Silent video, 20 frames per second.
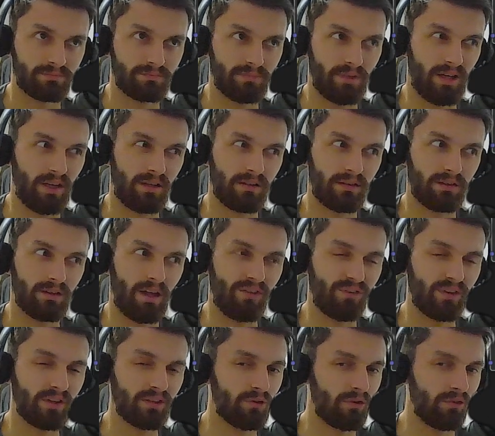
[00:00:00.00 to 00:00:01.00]
and I
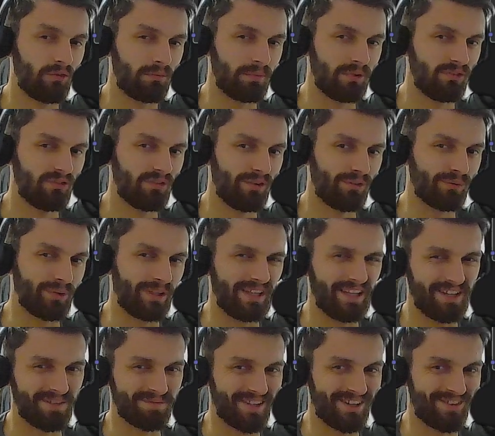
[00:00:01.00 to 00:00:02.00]
think transmission as well.
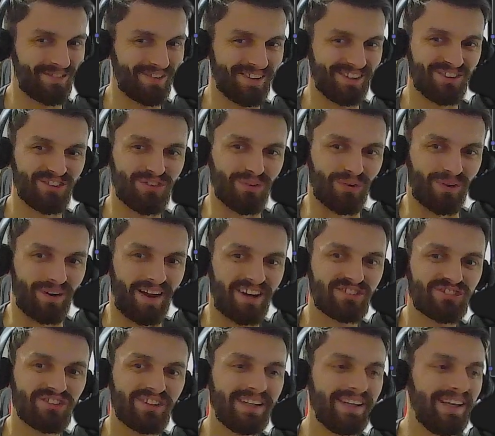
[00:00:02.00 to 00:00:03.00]
I'm not really sure
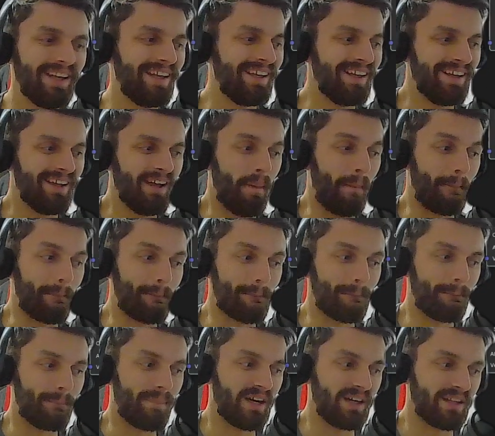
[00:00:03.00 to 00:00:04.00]
actually,
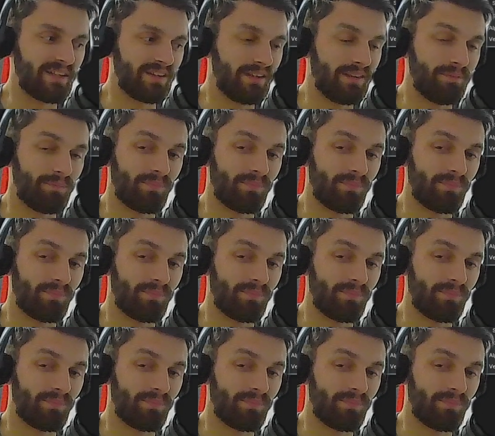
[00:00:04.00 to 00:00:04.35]
but